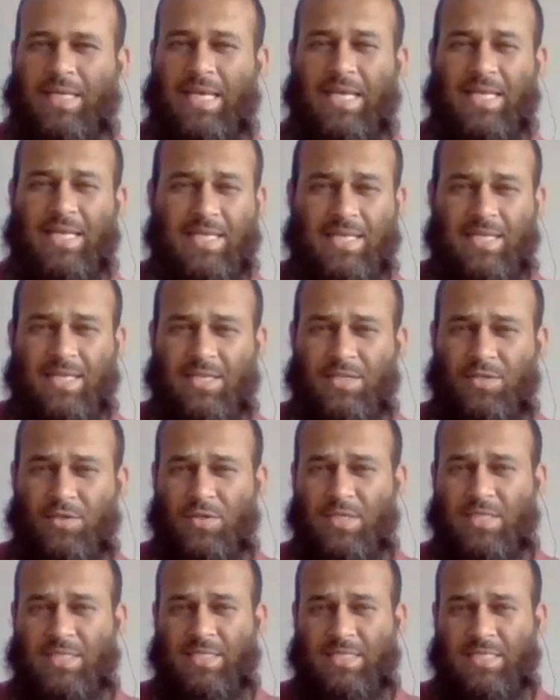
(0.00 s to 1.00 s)
and here you
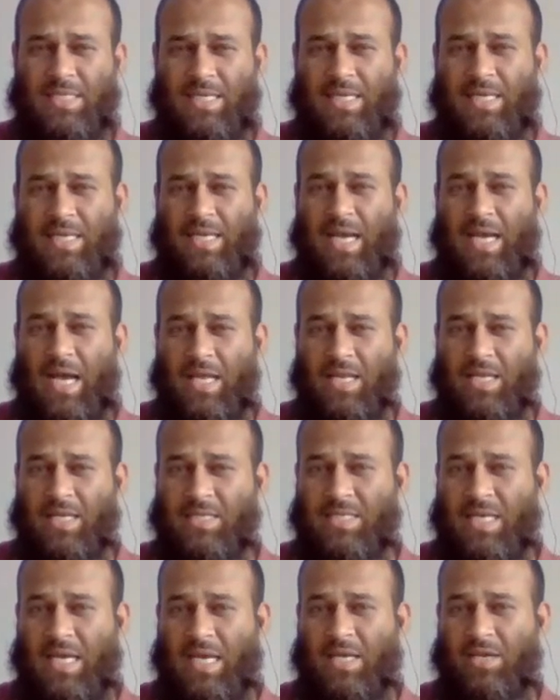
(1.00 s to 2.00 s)
can see
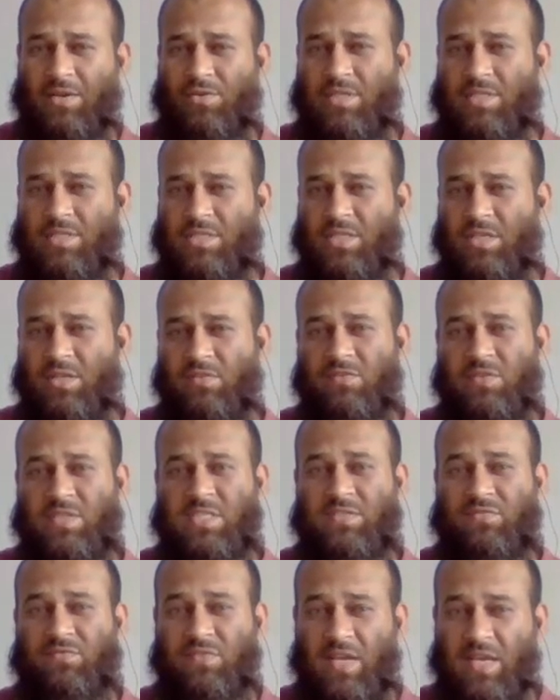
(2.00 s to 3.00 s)
Kanha Tiger Reserve
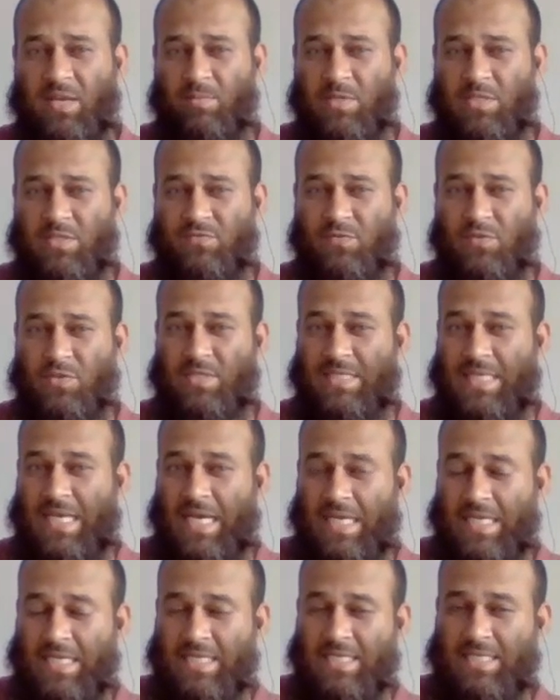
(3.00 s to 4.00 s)
is famous for
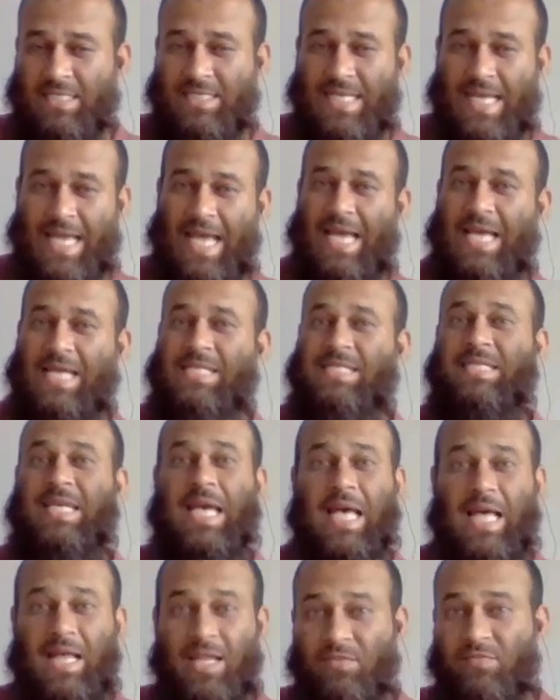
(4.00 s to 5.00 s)
tigers and
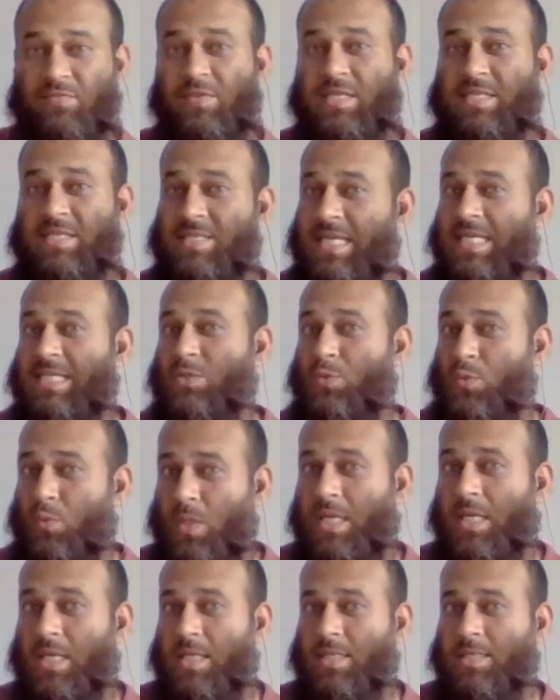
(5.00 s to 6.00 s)
elephants as
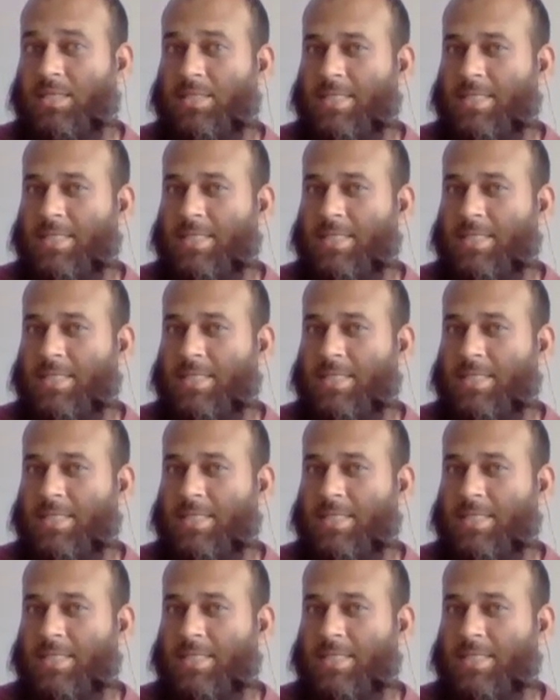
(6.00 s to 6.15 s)
well.